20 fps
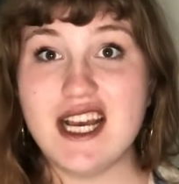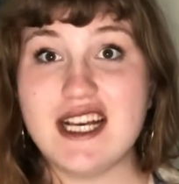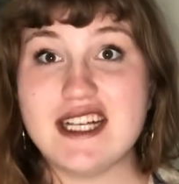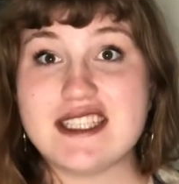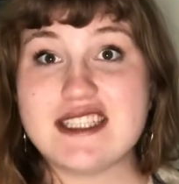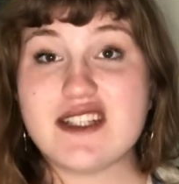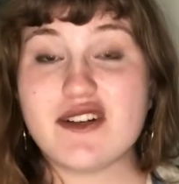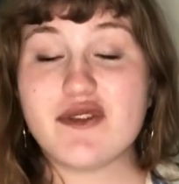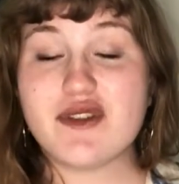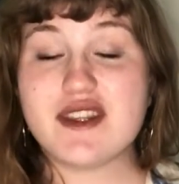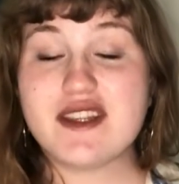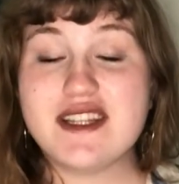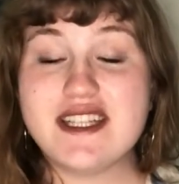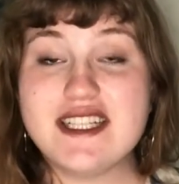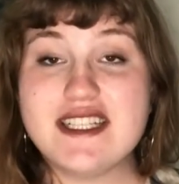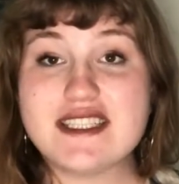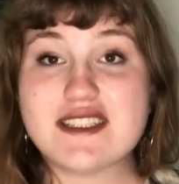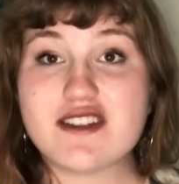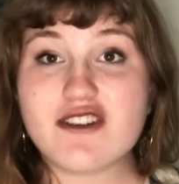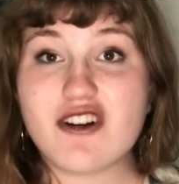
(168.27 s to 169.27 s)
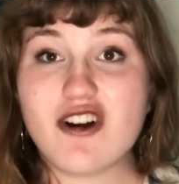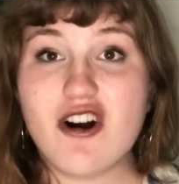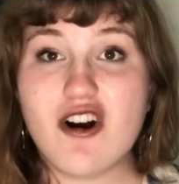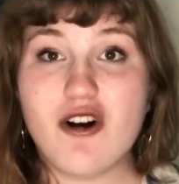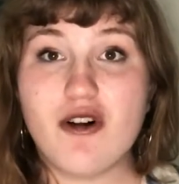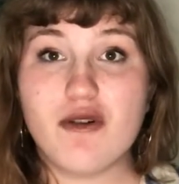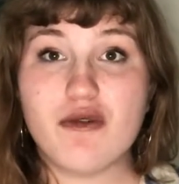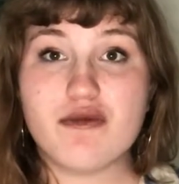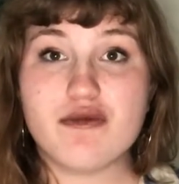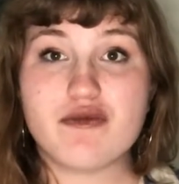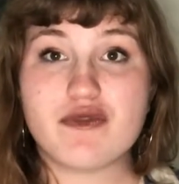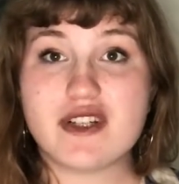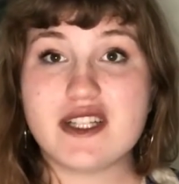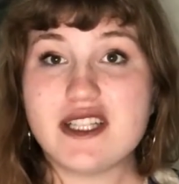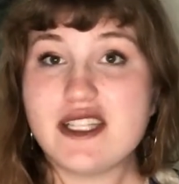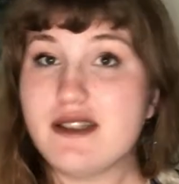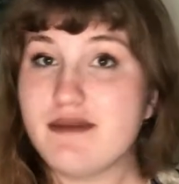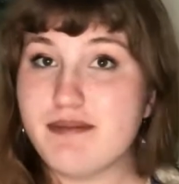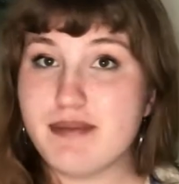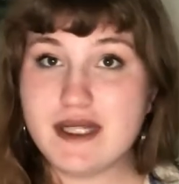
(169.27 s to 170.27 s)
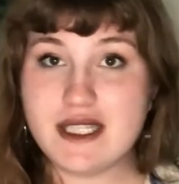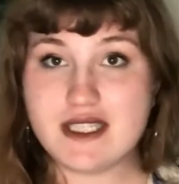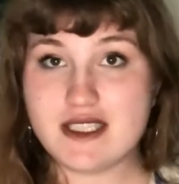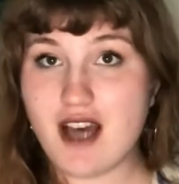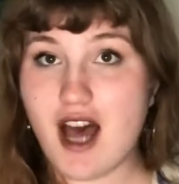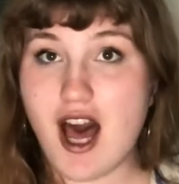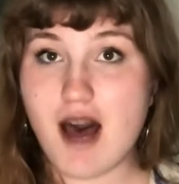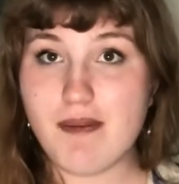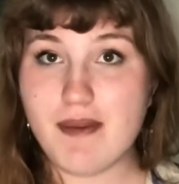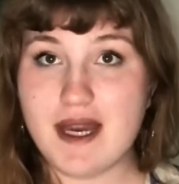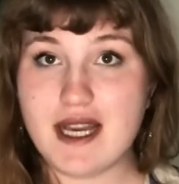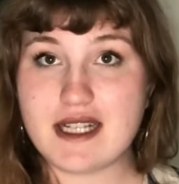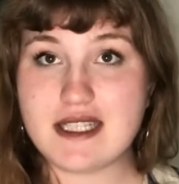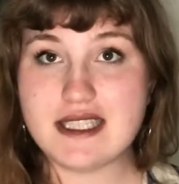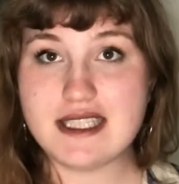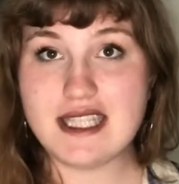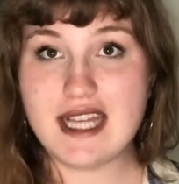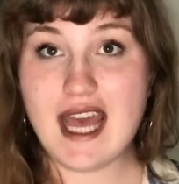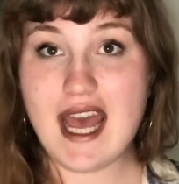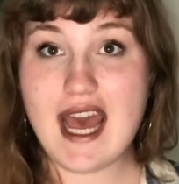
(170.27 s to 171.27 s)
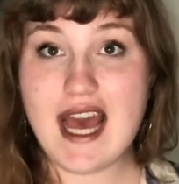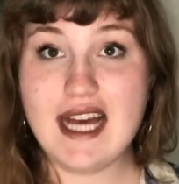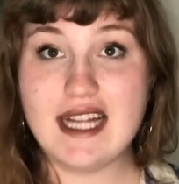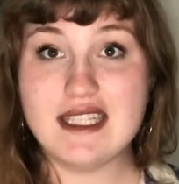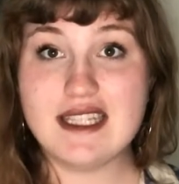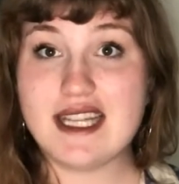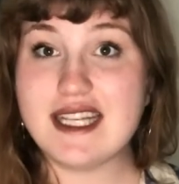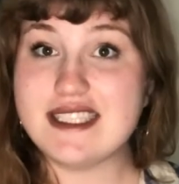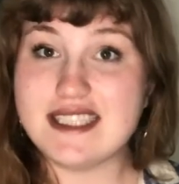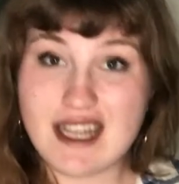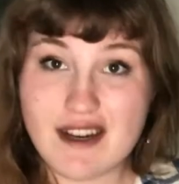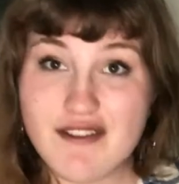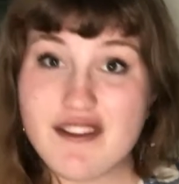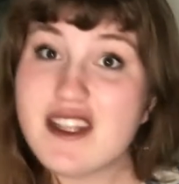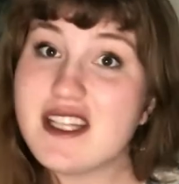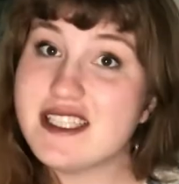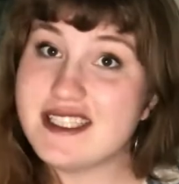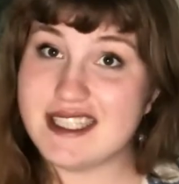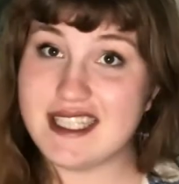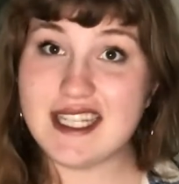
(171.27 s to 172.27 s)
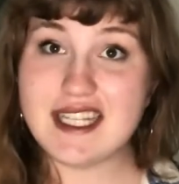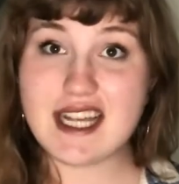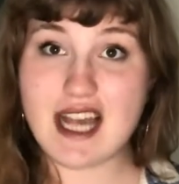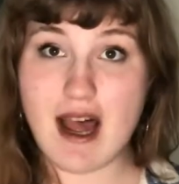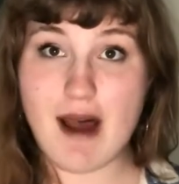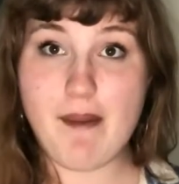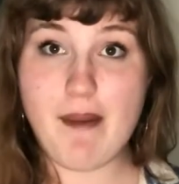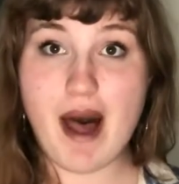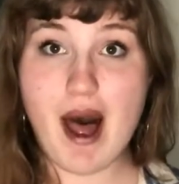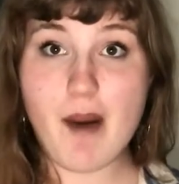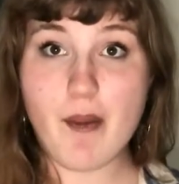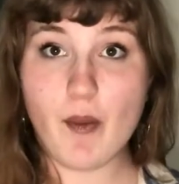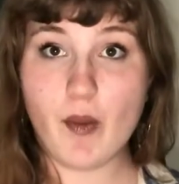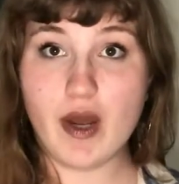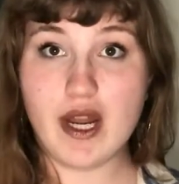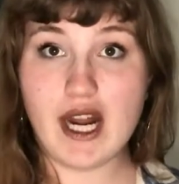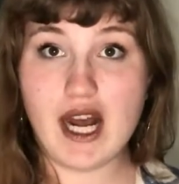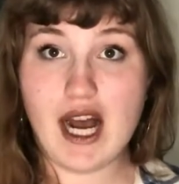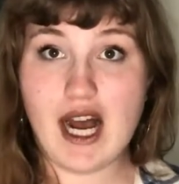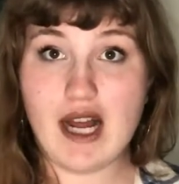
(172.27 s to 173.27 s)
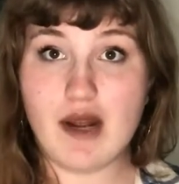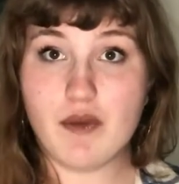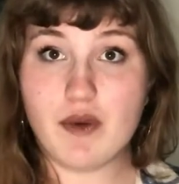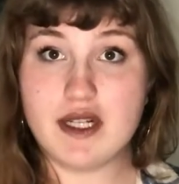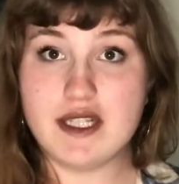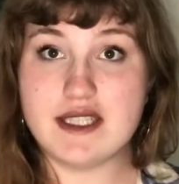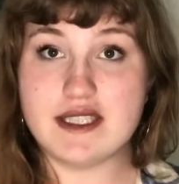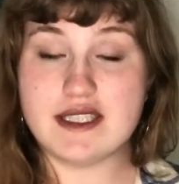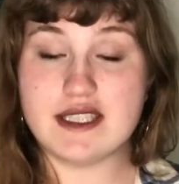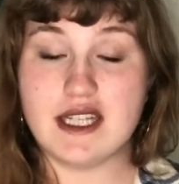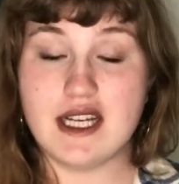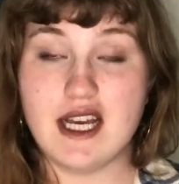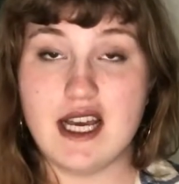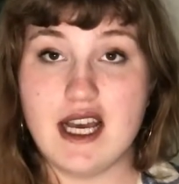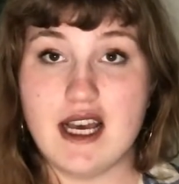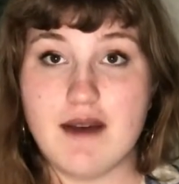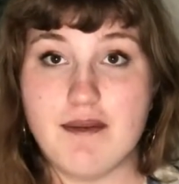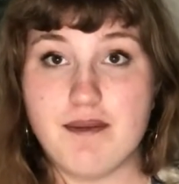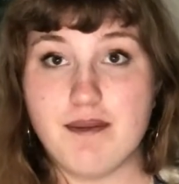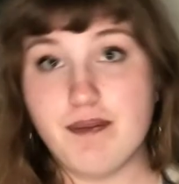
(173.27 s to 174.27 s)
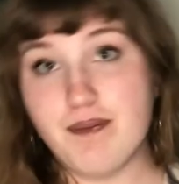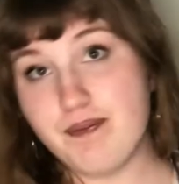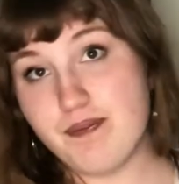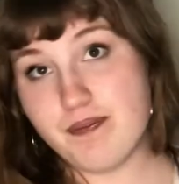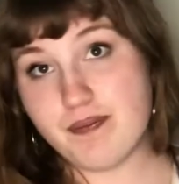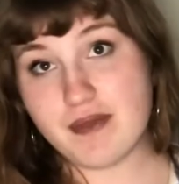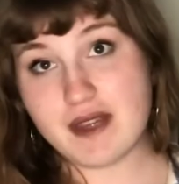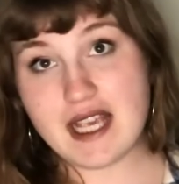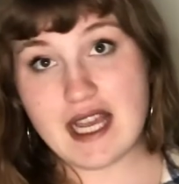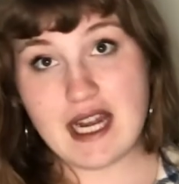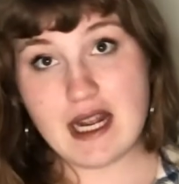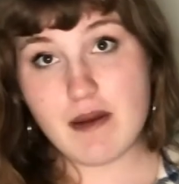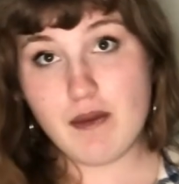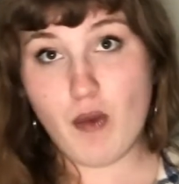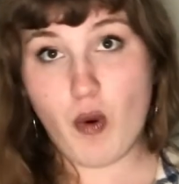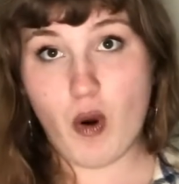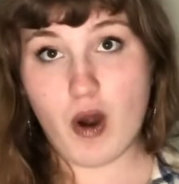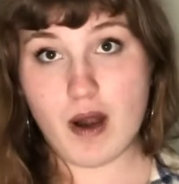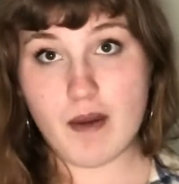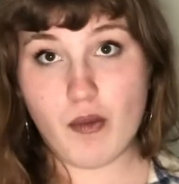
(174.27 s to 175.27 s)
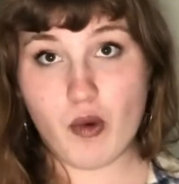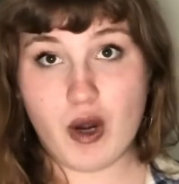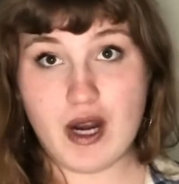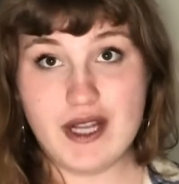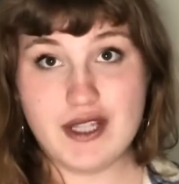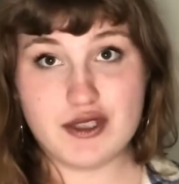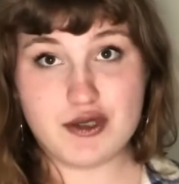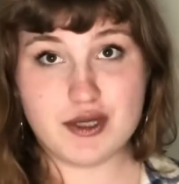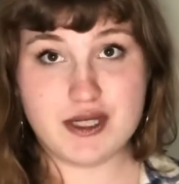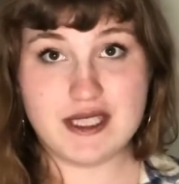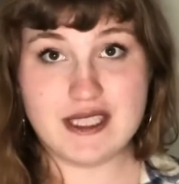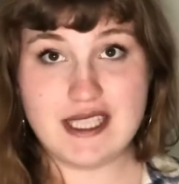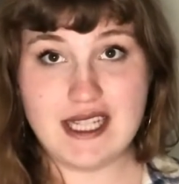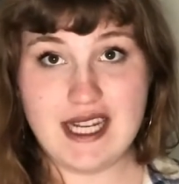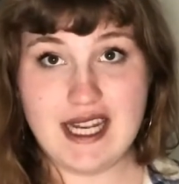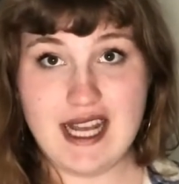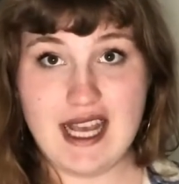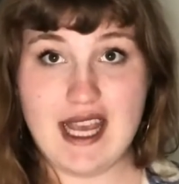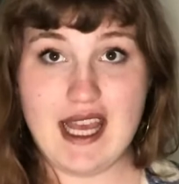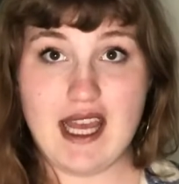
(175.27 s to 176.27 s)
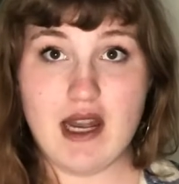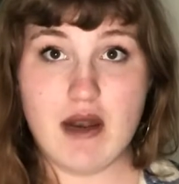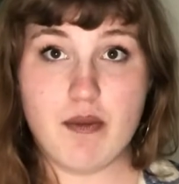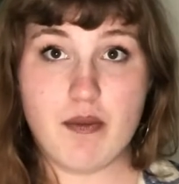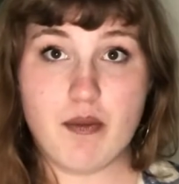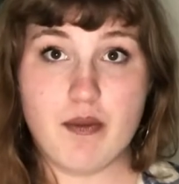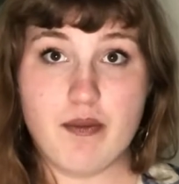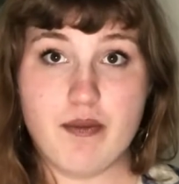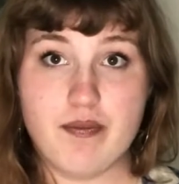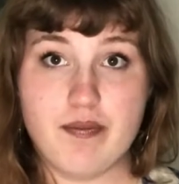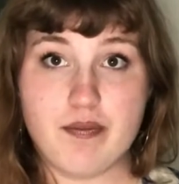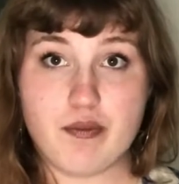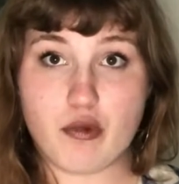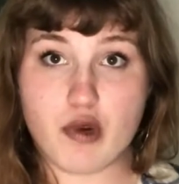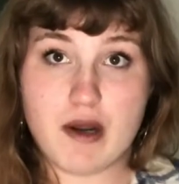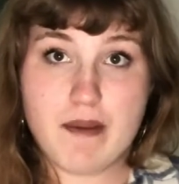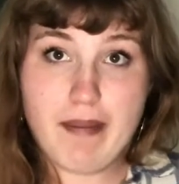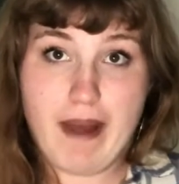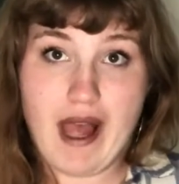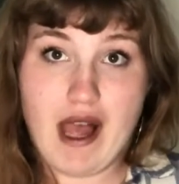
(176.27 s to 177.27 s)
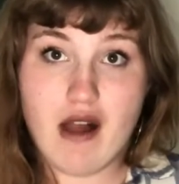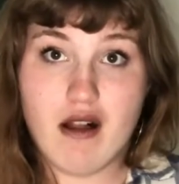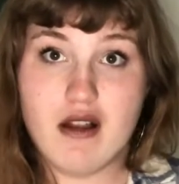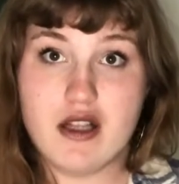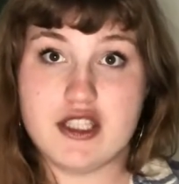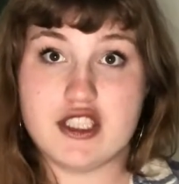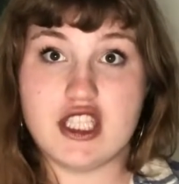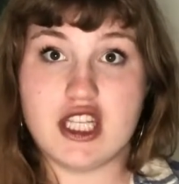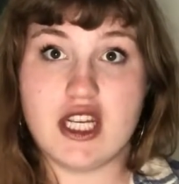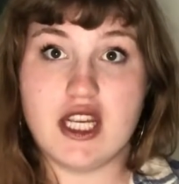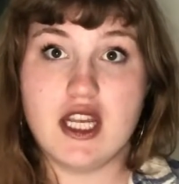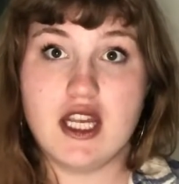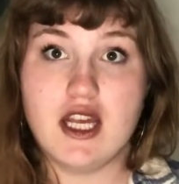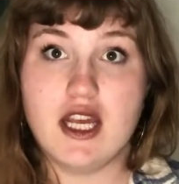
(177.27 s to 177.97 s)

So these are all really big topics, and they definitely did come up when I was getting more and more interested in marine biology.